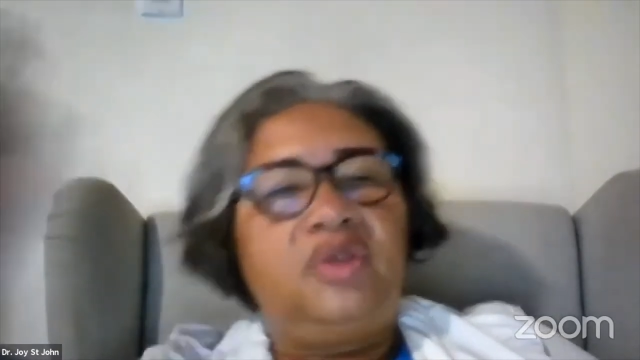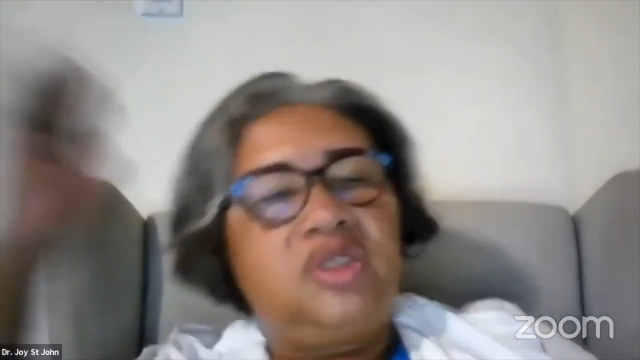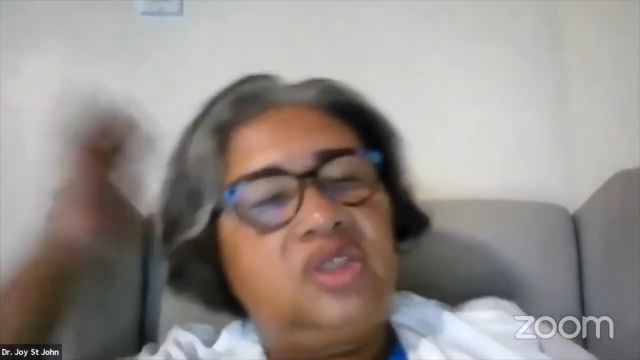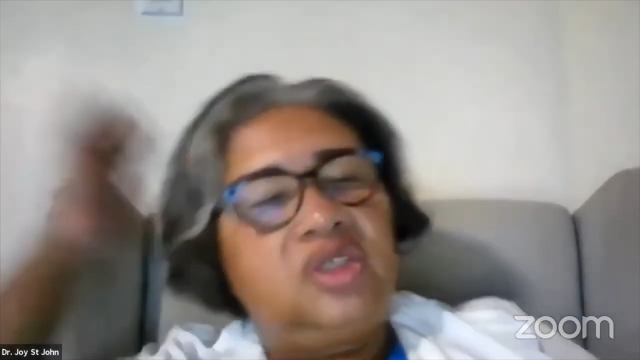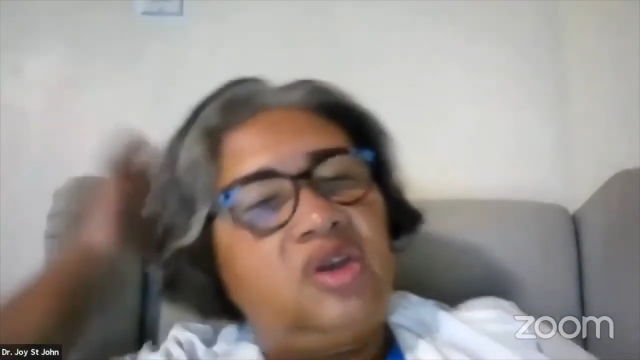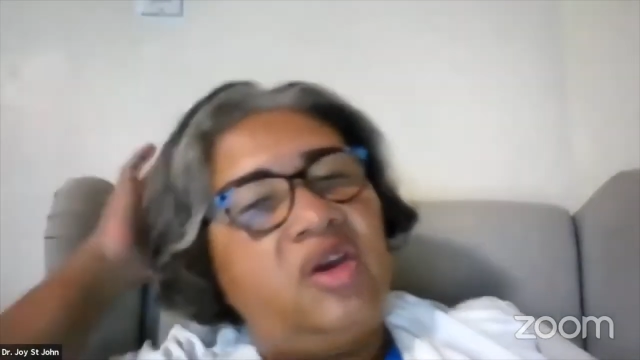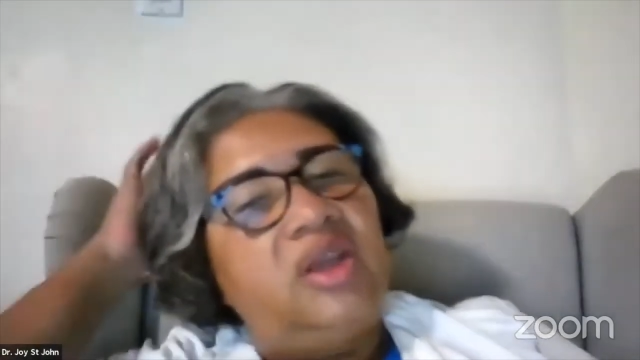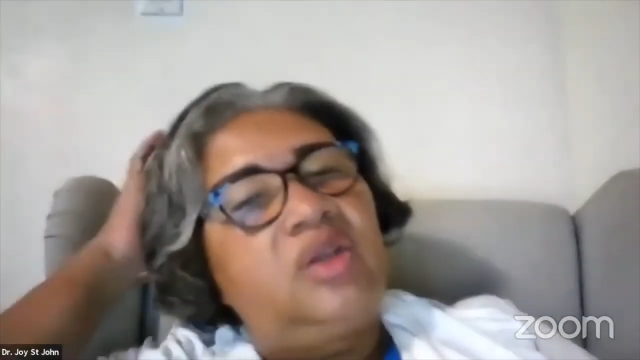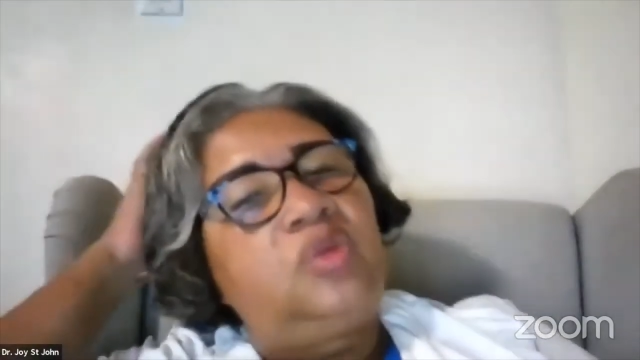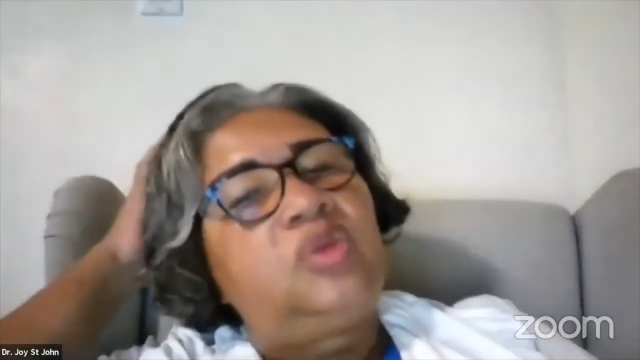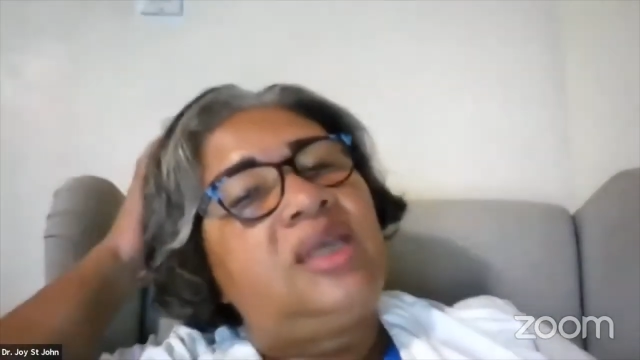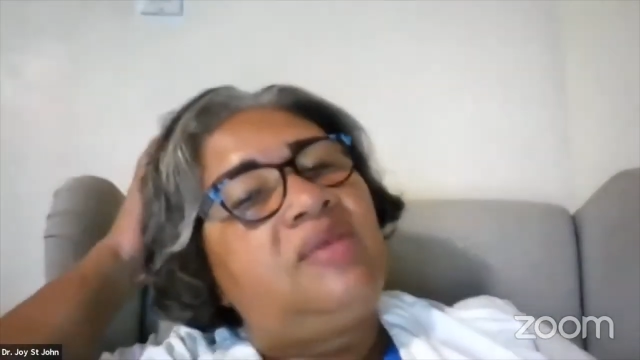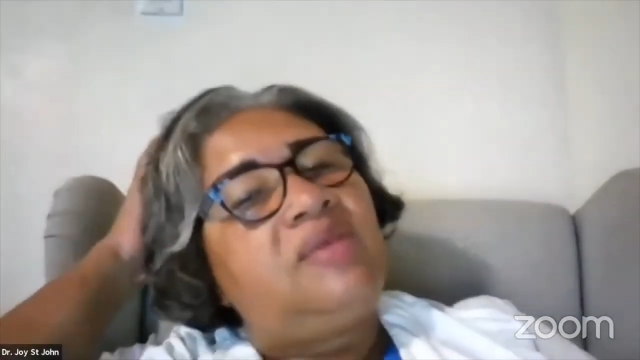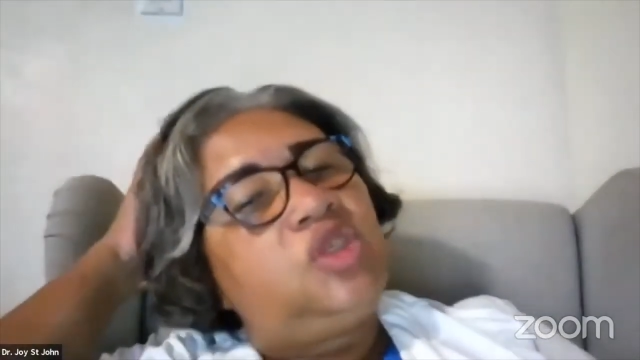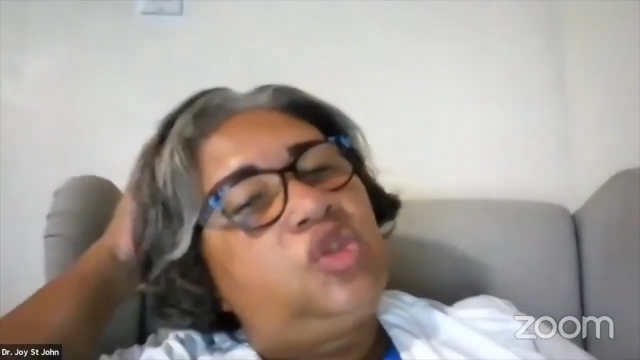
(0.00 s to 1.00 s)

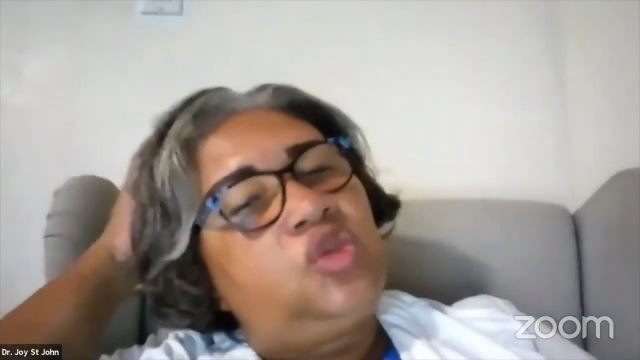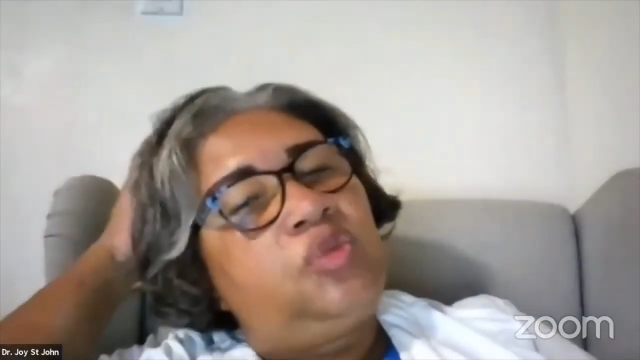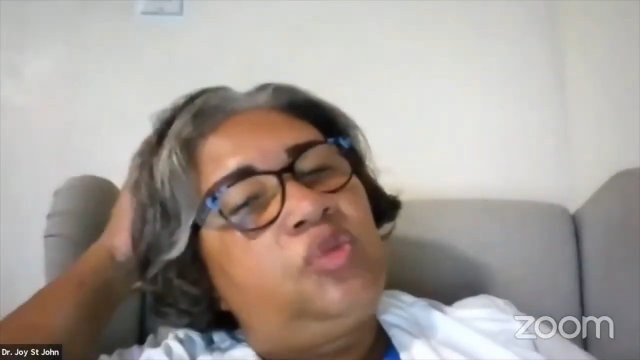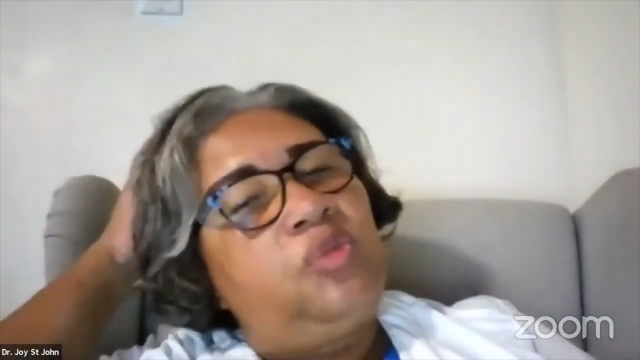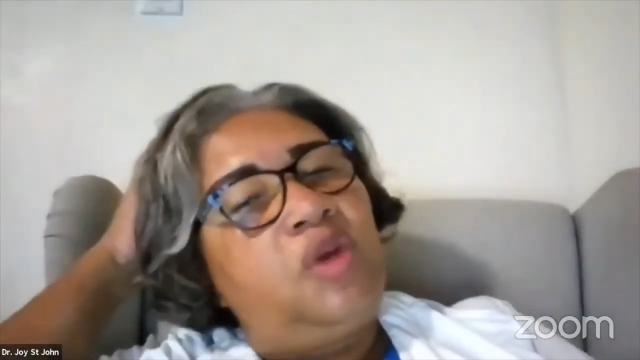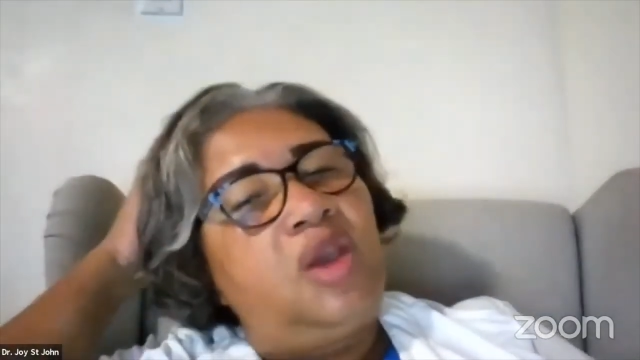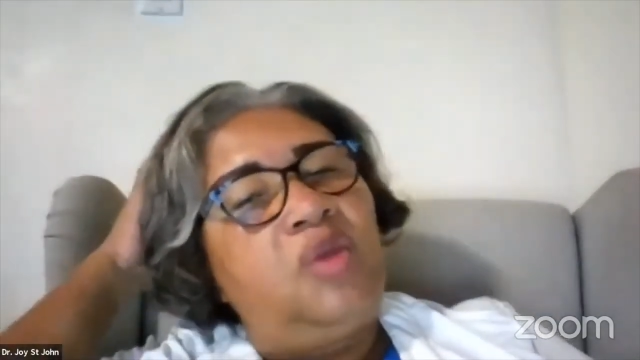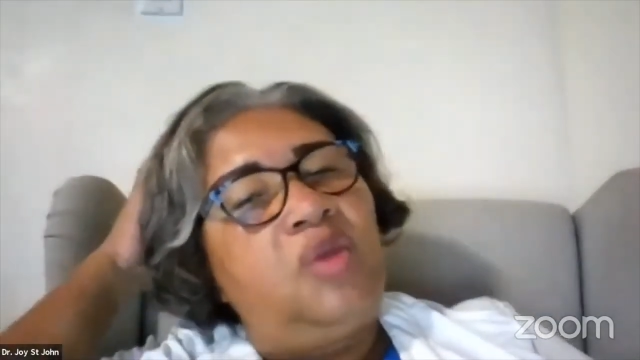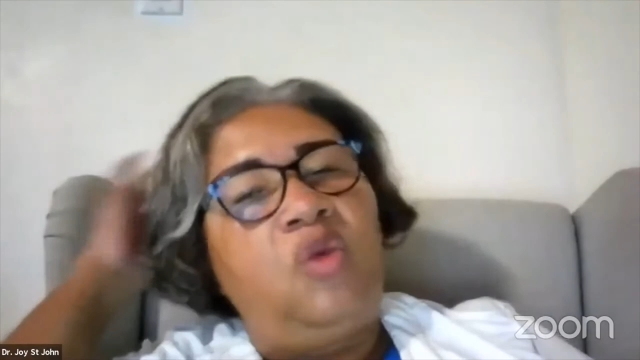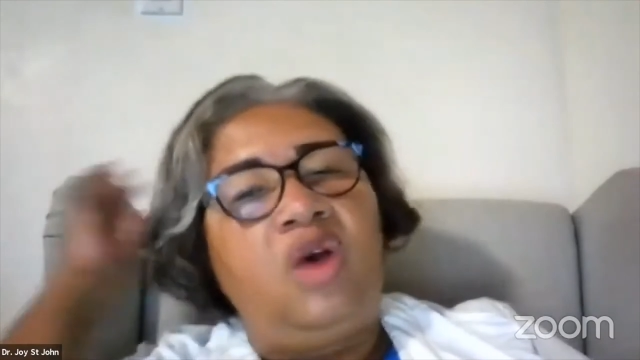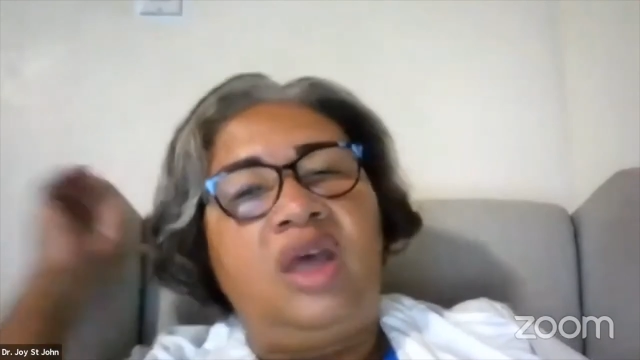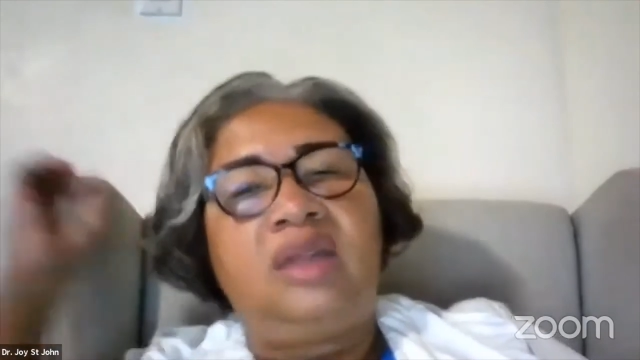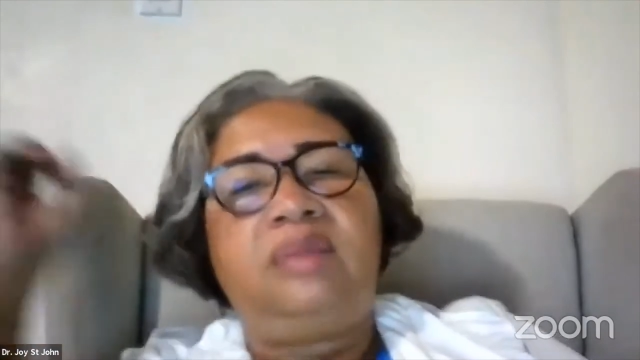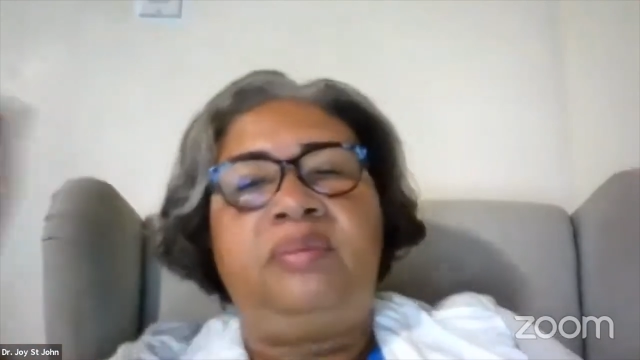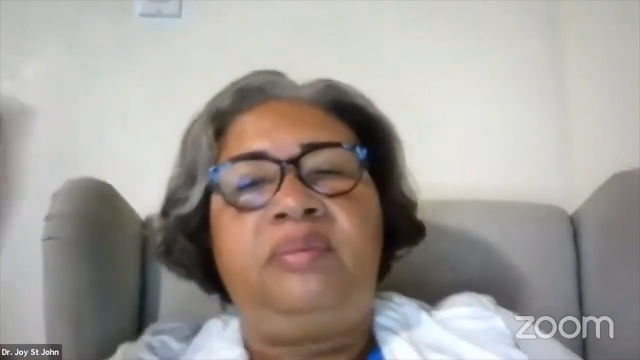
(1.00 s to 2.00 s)

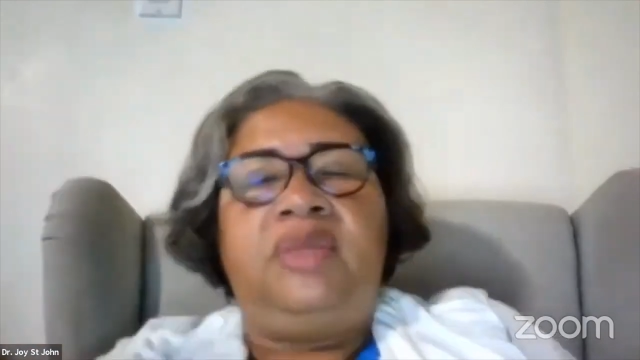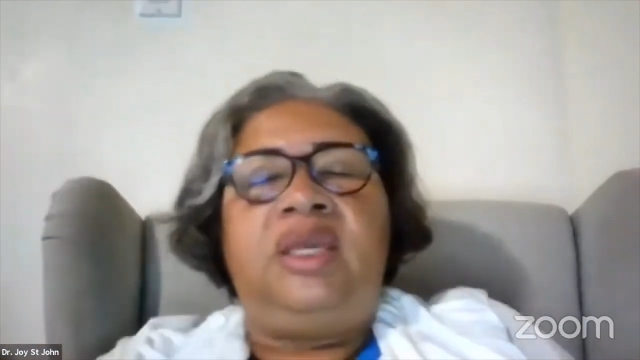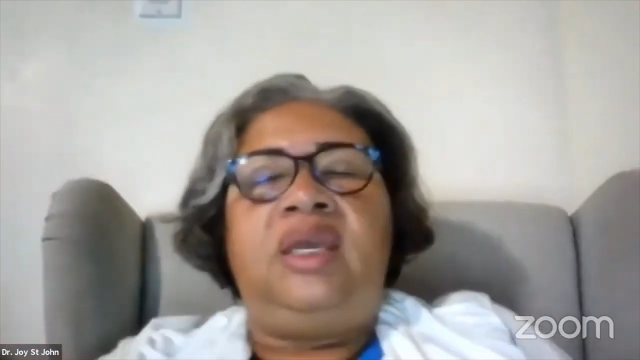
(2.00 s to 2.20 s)
72.1